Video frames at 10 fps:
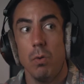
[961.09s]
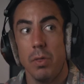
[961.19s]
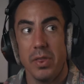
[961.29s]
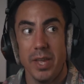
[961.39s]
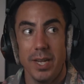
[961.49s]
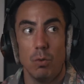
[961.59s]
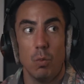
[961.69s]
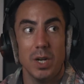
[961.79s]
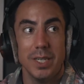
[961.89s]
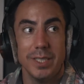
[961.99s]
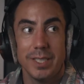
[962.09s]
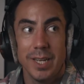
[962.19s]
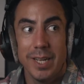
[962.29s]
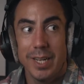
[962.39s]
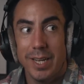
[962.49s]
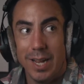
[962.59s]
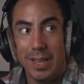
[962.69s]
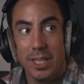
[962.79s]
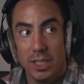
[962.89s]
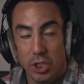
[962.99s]
thing was
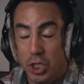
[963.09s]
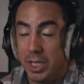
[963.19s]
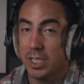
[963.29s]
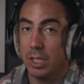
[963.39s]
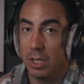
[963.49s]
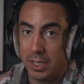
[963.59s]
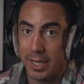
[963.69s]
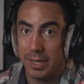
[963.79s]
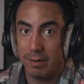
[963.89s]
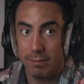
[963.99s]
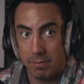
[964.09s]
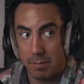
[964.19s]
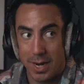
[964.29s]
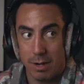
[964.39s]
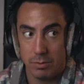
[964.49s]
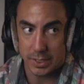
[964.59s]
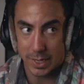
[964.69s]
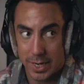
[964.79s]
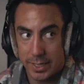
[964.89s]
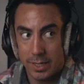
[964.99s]
just looking from the
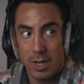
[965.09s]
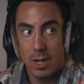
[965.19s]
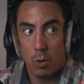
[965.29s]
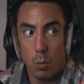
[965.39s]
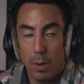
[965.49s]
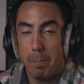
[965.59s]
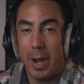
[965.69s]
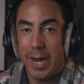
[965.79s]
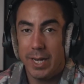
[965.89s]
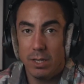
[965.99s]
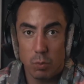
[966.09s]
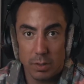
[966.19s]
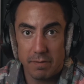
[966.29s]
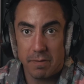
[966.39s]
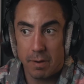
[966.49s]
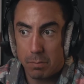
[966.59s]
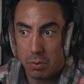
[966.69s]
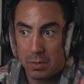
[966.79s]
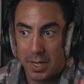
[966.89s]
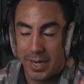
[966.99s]
outside. When Biden would
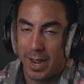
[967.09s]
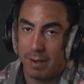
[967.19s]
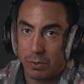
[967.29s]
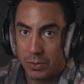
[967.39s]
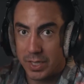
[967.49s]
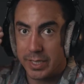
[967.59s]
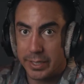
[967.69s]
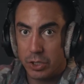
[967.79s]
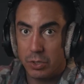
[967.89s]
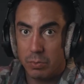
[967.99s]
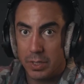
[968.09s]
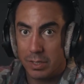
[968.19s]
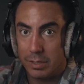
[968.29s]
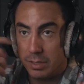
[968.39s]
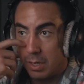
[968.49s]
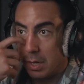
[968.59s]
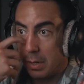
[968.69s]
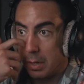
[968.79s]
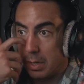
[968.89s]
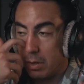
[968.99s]
fumble and have all these issues with his
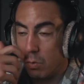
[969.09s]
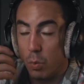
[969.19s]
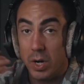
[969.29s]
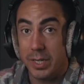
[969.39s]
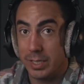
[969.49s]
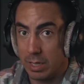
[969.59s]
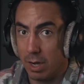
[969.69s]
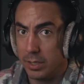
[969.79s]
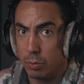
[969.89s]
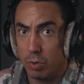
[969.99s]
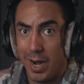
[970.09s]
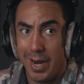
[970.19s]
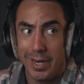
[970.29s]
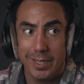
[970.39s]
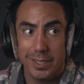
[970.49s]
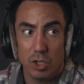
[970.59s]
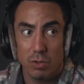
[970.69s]
where his thoughts were at and his